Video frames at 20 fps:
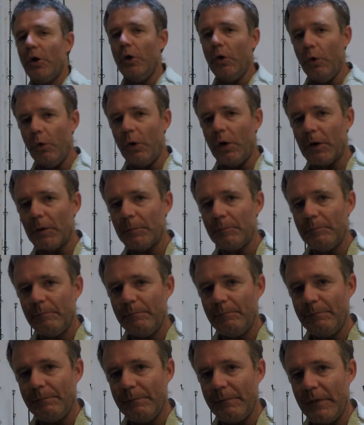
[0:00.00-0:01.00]
Or
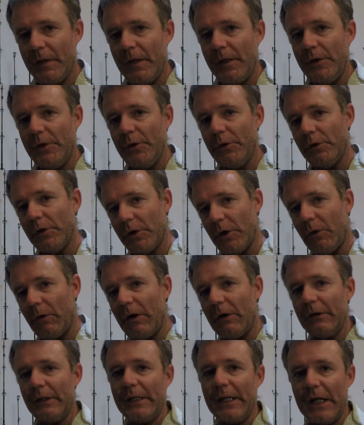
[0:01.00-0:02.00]
you can go
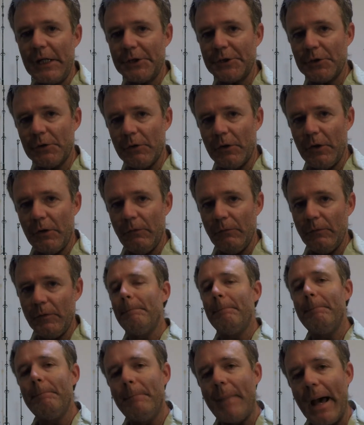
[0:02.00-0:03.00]
out and catch your own.
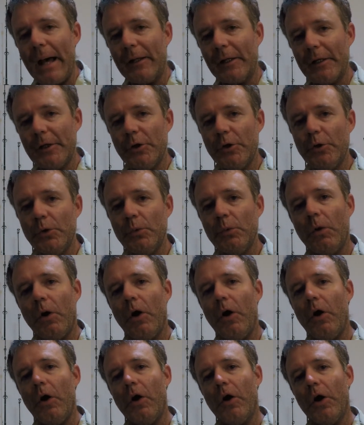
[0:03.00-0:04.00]
Ballyhoo
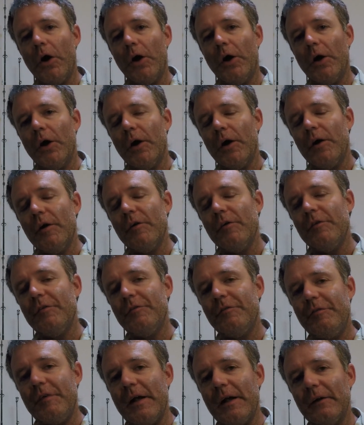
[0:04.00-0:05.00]
are
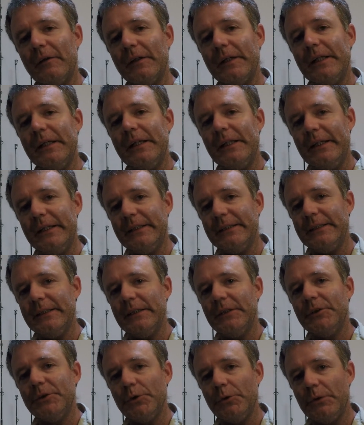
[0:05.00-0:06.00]
fairly
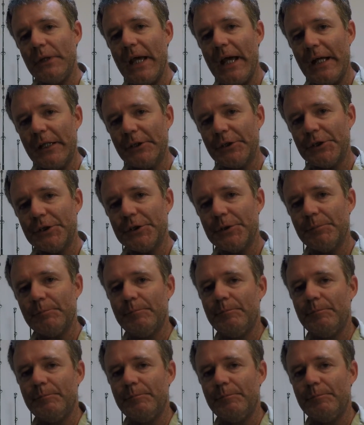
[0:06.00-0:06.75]
easy to catch.